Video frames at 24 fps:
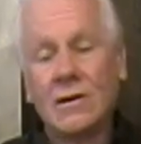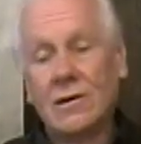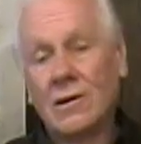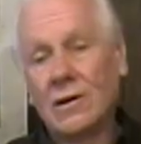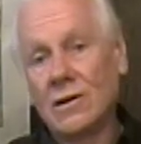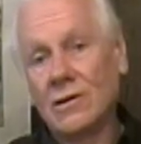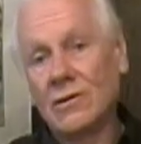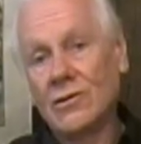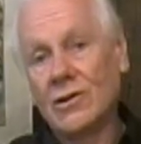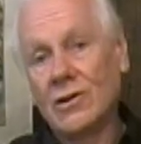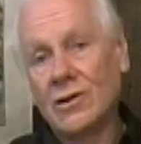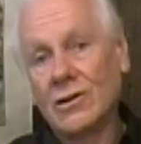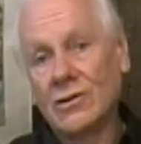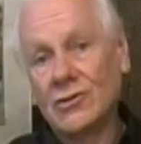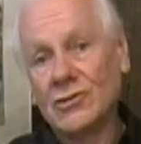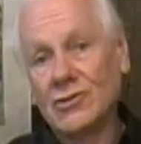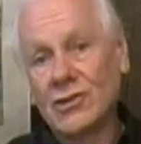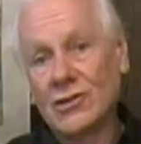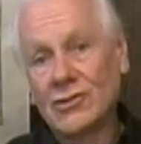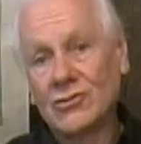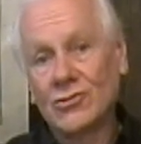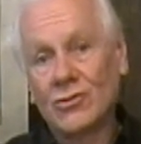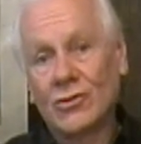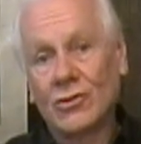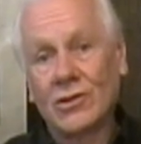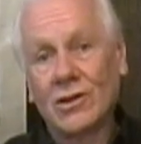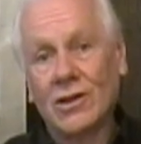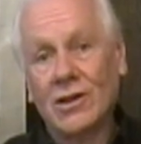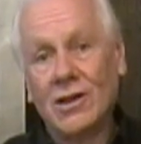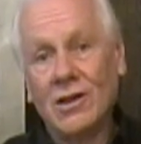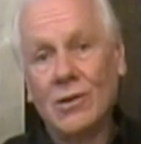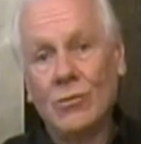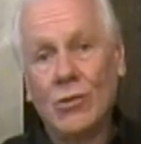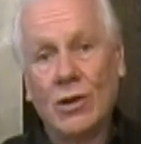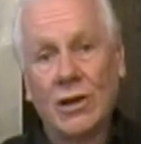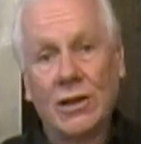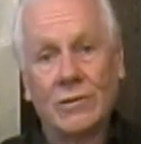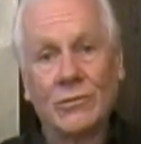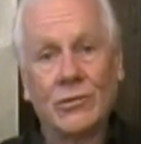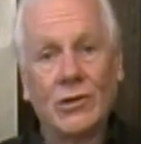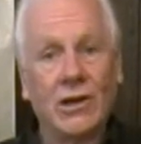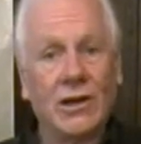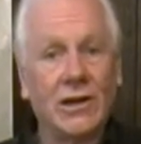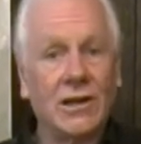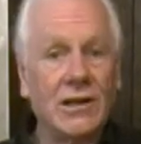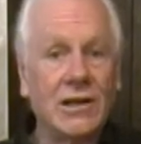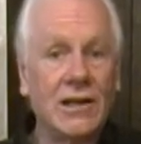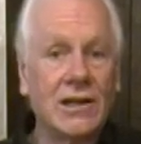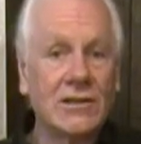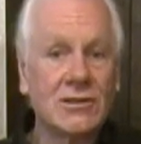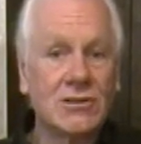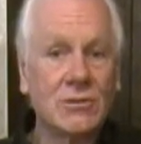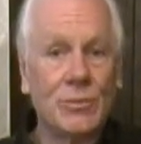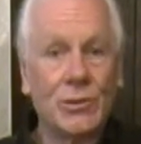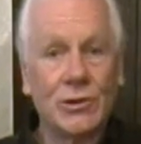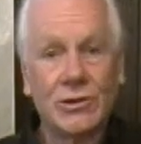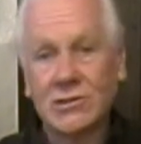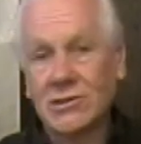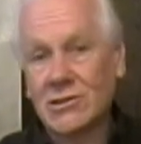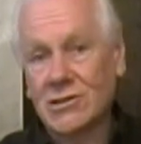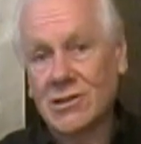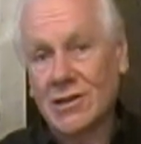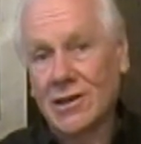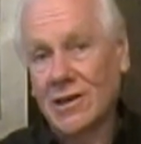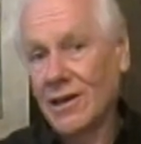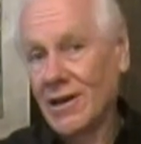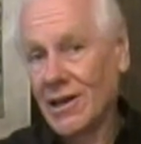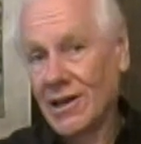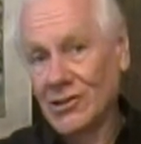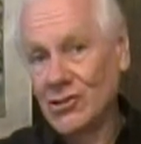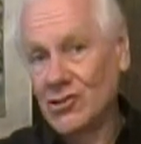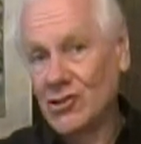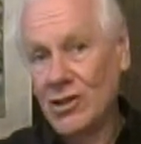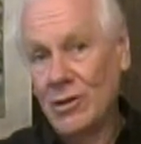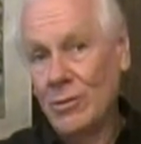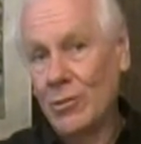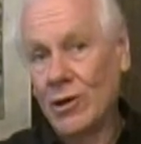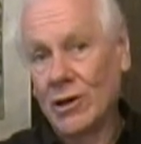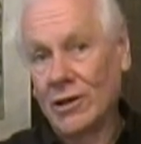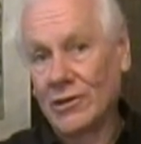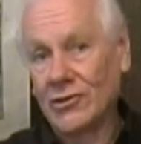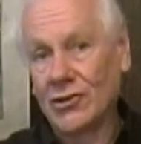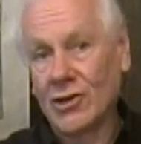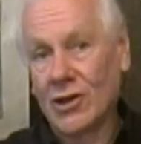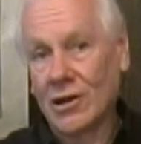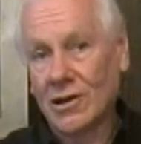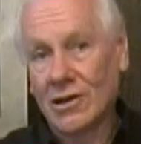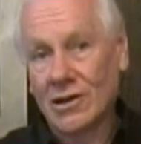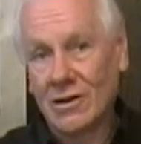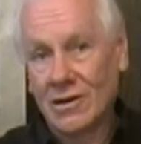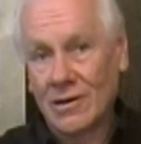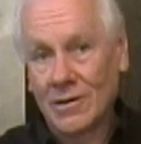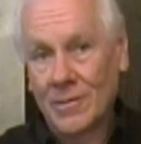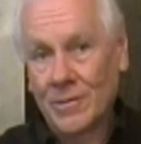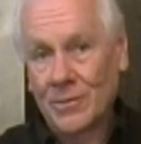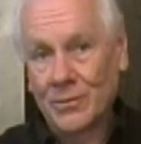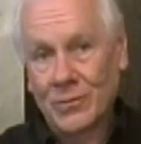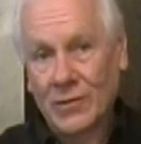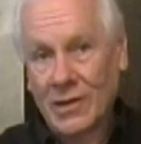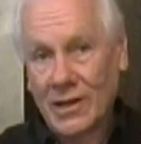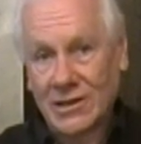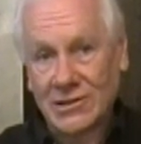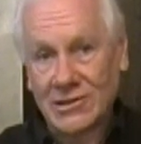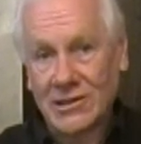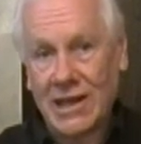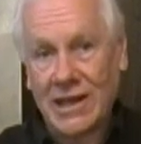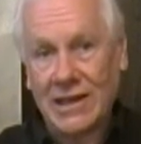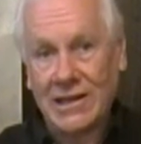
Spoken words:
Or you can just sort of email me at nesbitts@gmail.com. That's